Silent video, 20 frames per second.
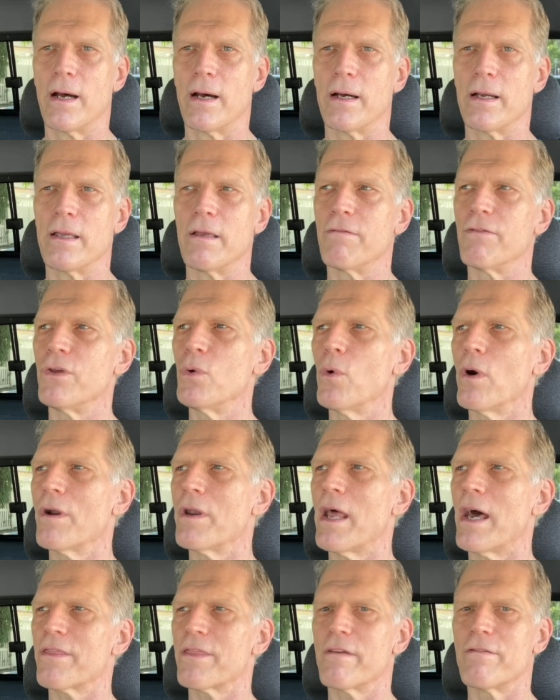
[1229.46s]
If you are
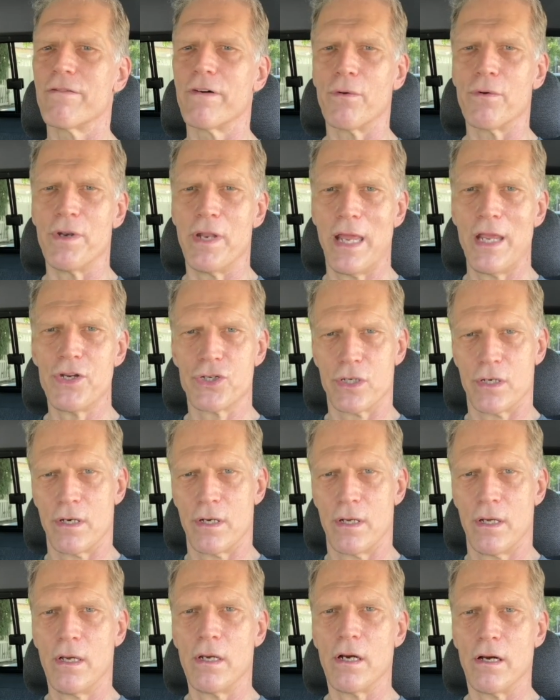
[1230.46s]
not the foundation
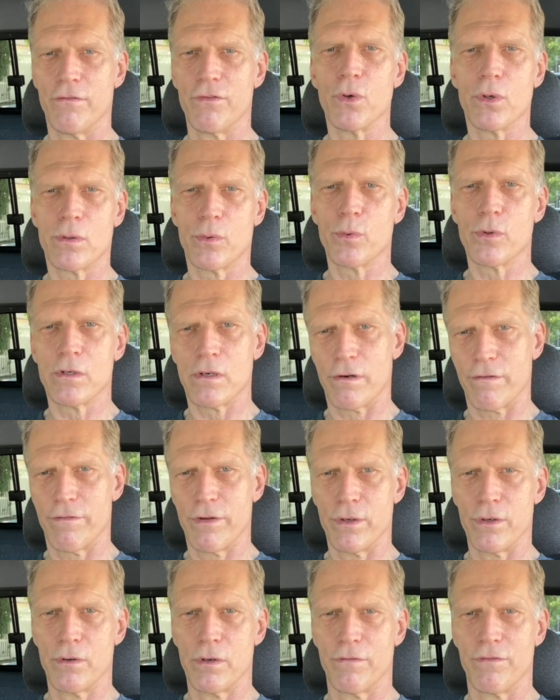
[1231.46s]
of your
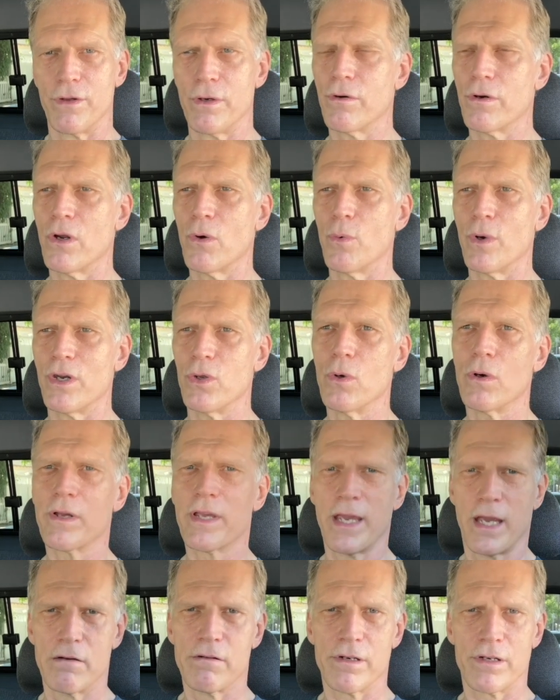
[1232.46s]
worldview, if you don't know what your
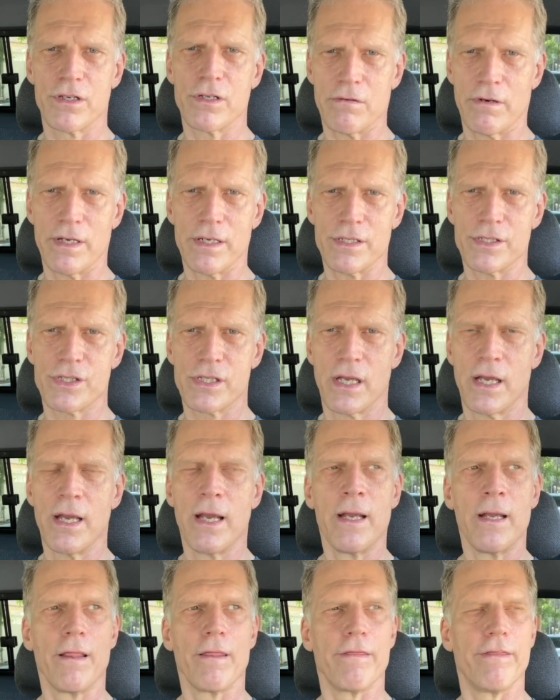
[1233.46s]
character is,
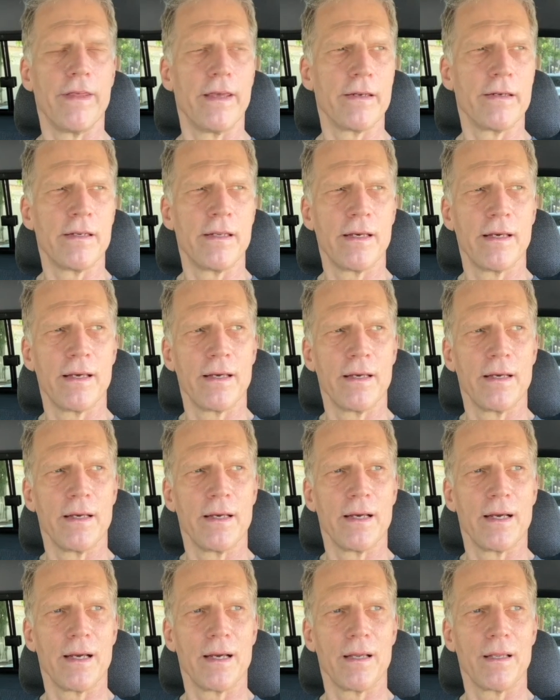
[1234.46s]
then
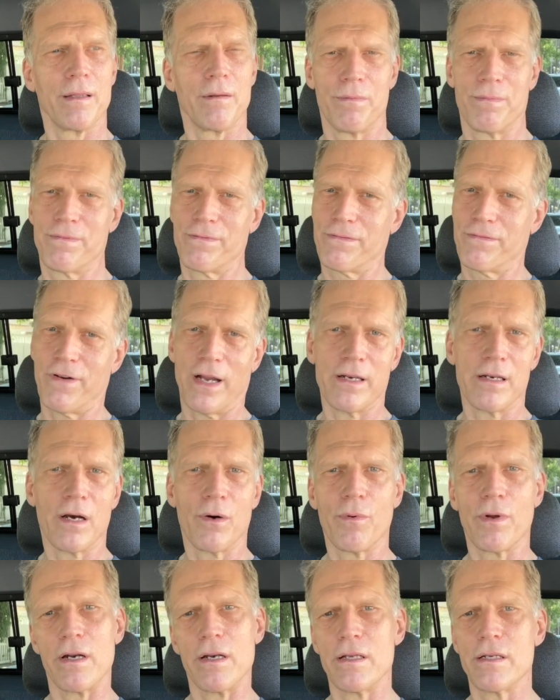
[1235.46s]
you find out
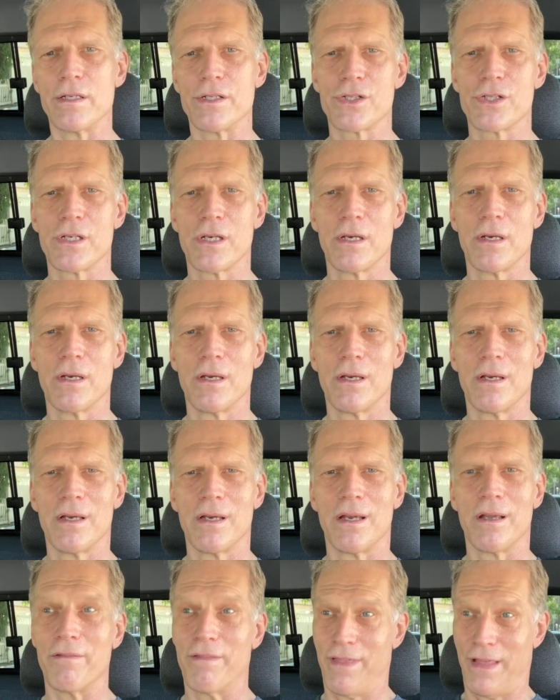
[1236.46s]
what it is.
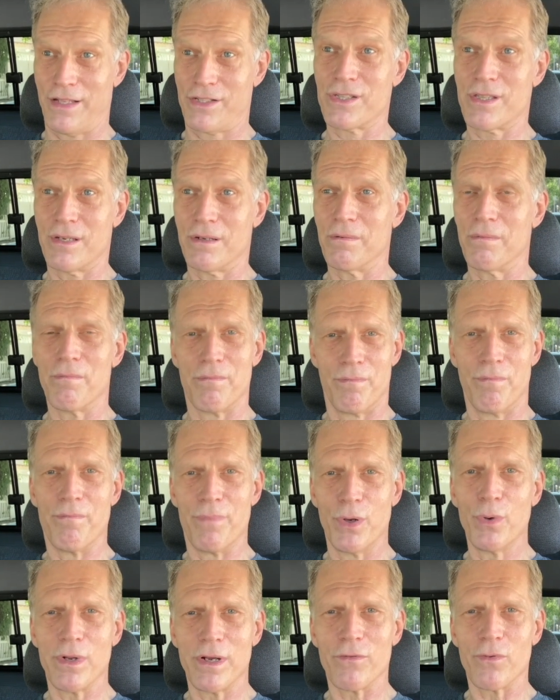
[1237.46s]
That's the
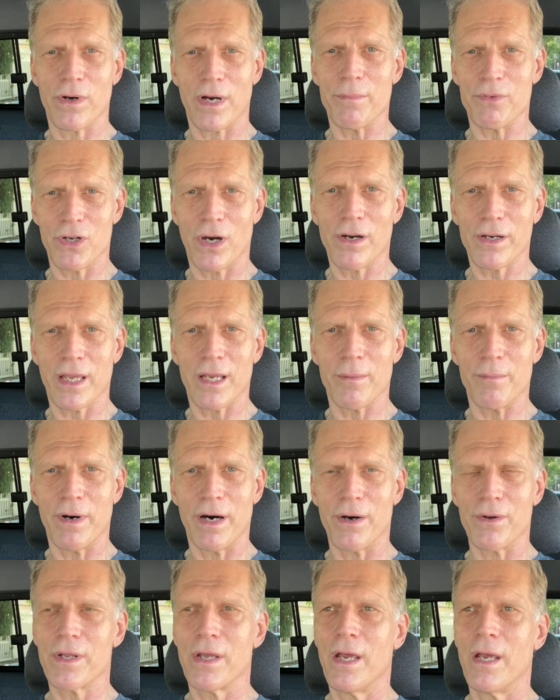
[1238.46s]
beauty of what I'm talking
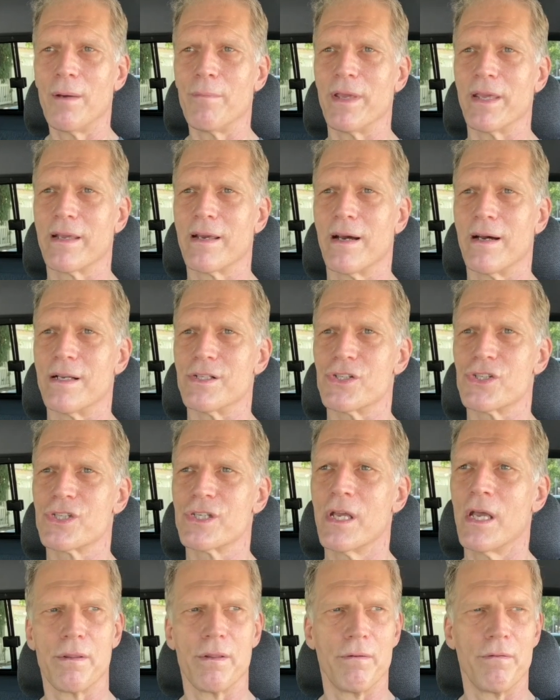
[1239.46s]
about, because
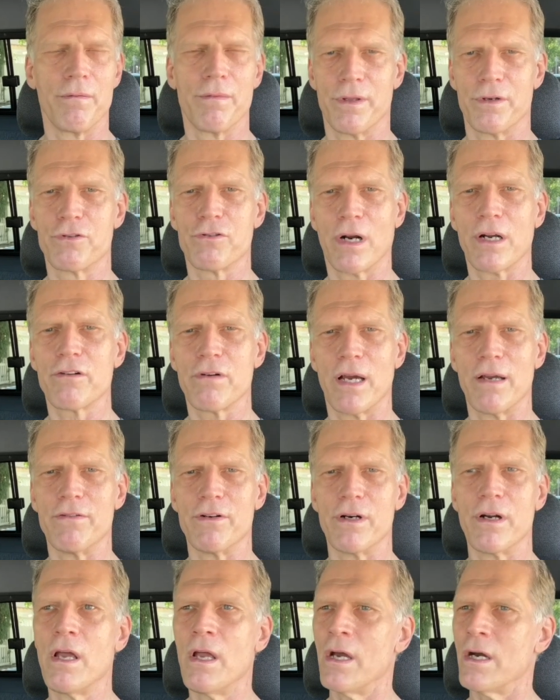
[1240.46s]
the truck
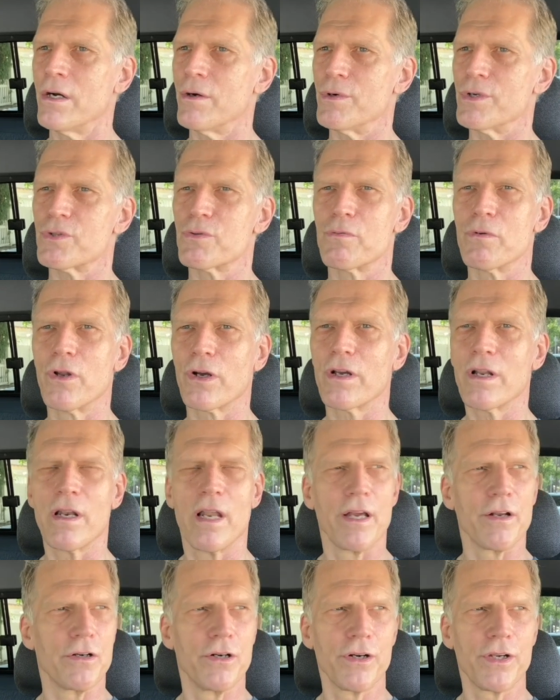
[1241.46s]
driver who was looking
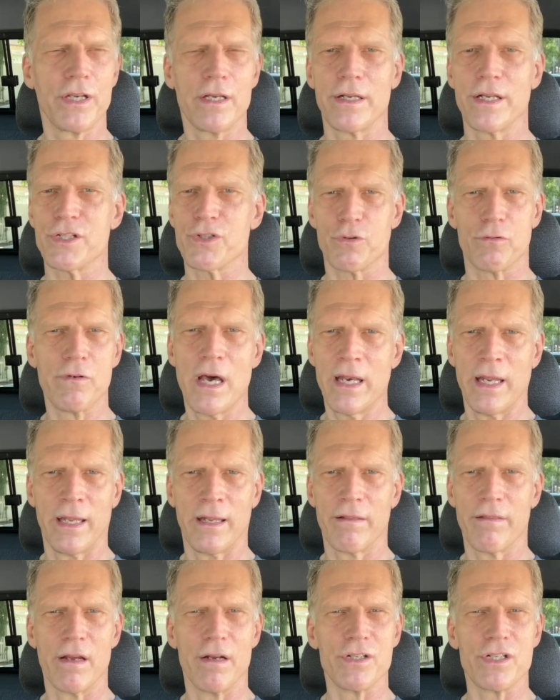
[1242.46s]
like Hercules
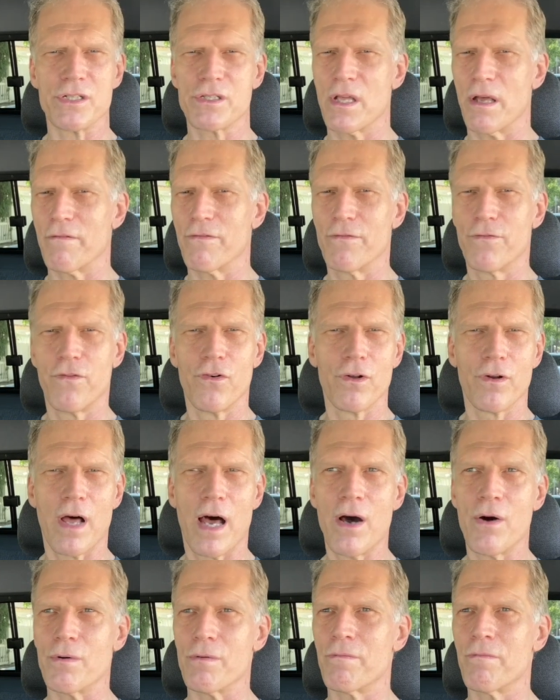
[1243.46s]
running there, just that full
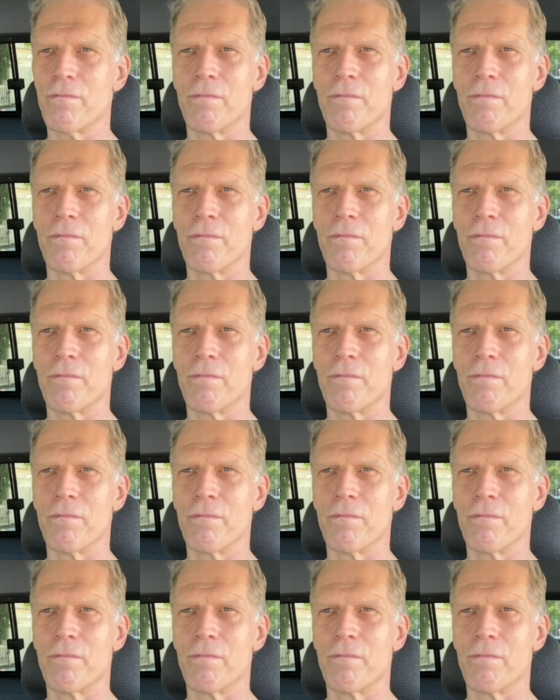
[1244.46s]
out,